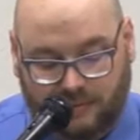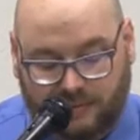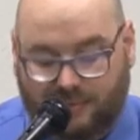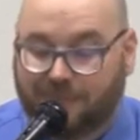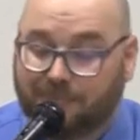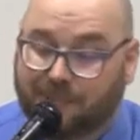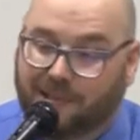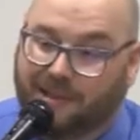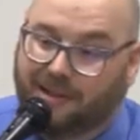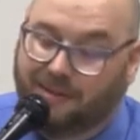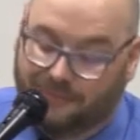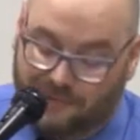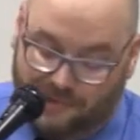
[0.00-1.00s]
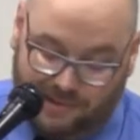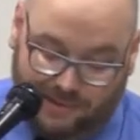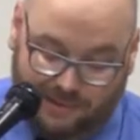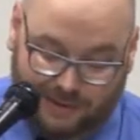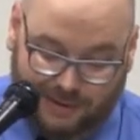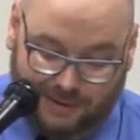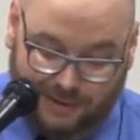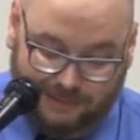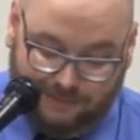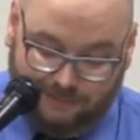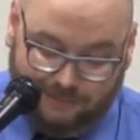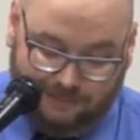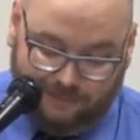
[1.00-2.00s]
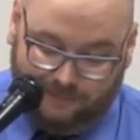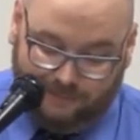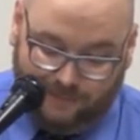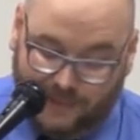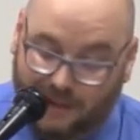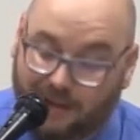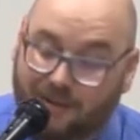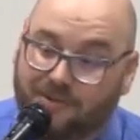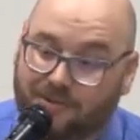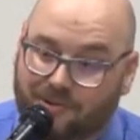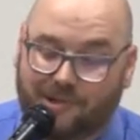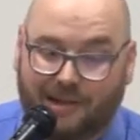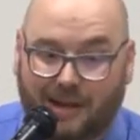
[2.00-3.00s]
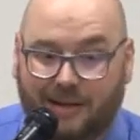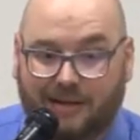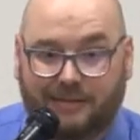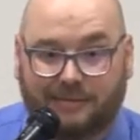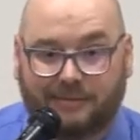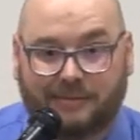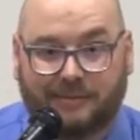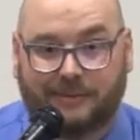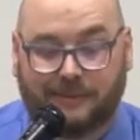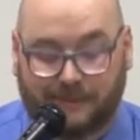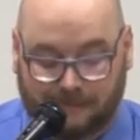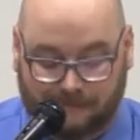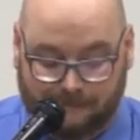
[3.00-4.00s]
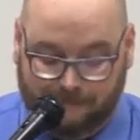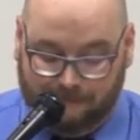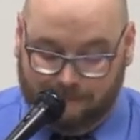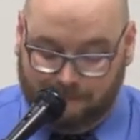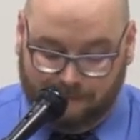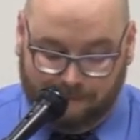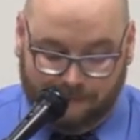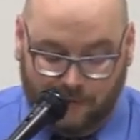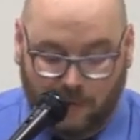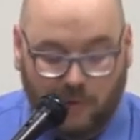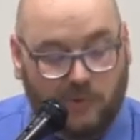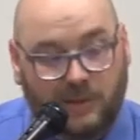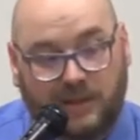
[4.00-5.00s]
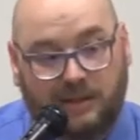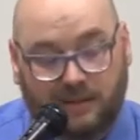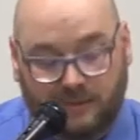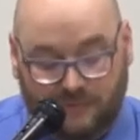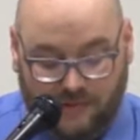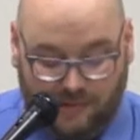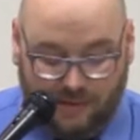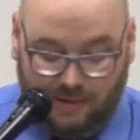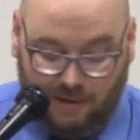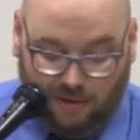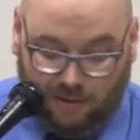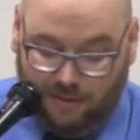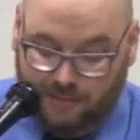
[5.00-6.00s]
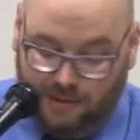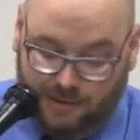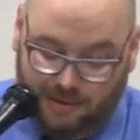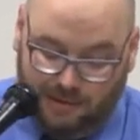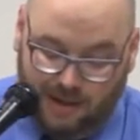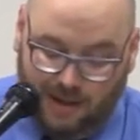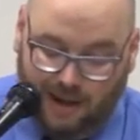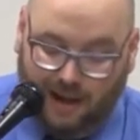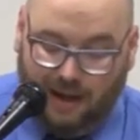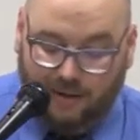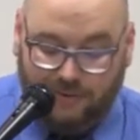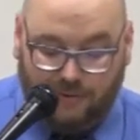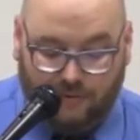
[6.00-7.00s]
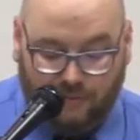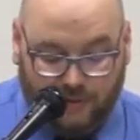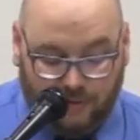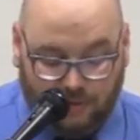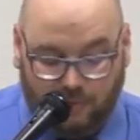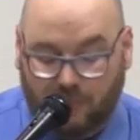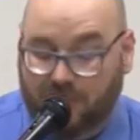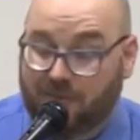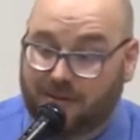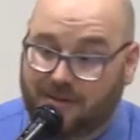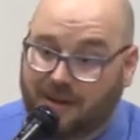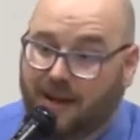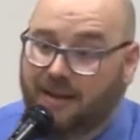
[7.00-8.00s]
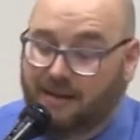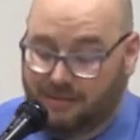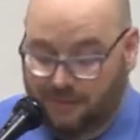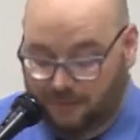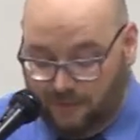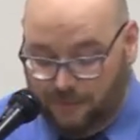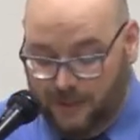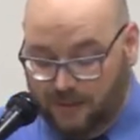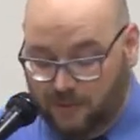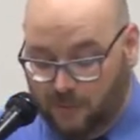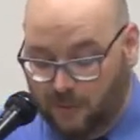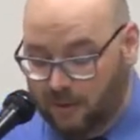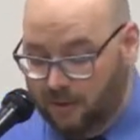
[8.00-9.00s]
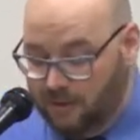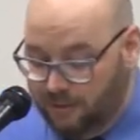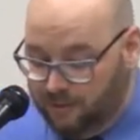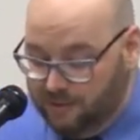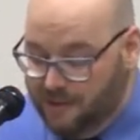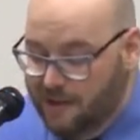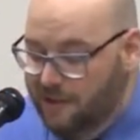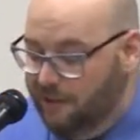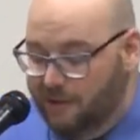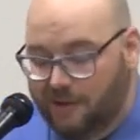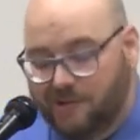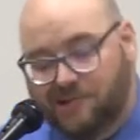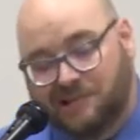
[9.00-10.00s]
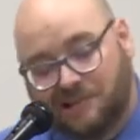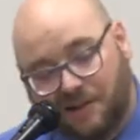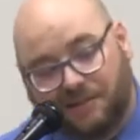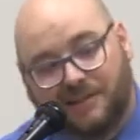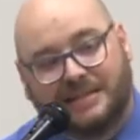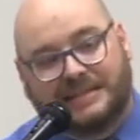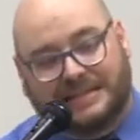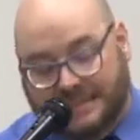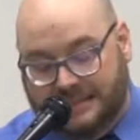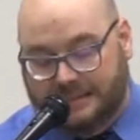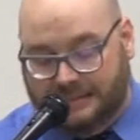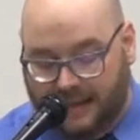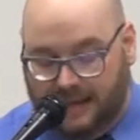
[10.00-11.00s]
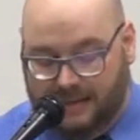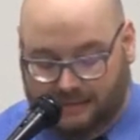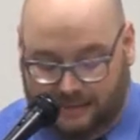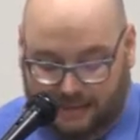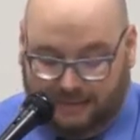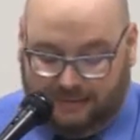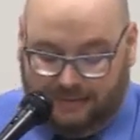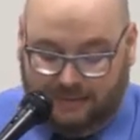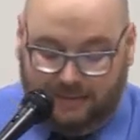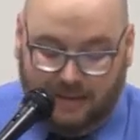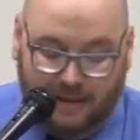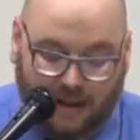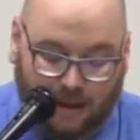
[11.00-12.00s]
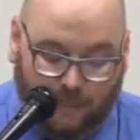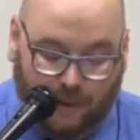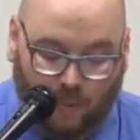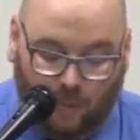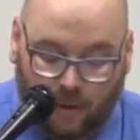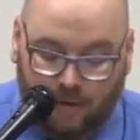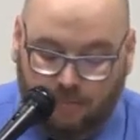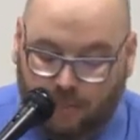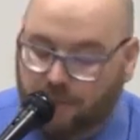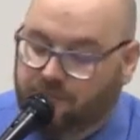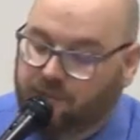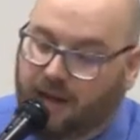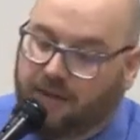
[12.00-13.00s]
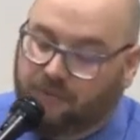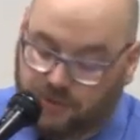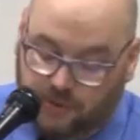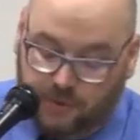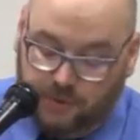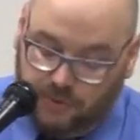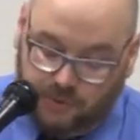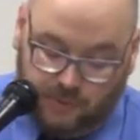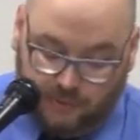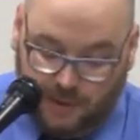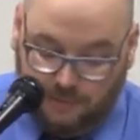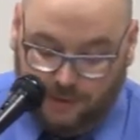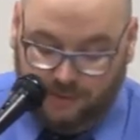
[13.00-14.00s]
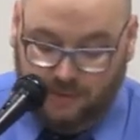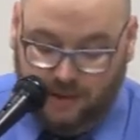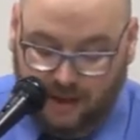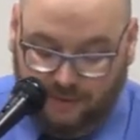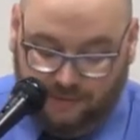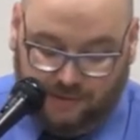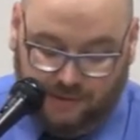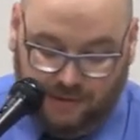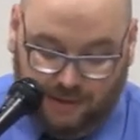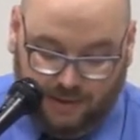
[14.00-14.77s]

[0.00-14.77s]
simple leaves, I understand no eaves in the armor, house filled with the dead and spent worlds. There is nothing incandescent about one March afternoon when my mother left,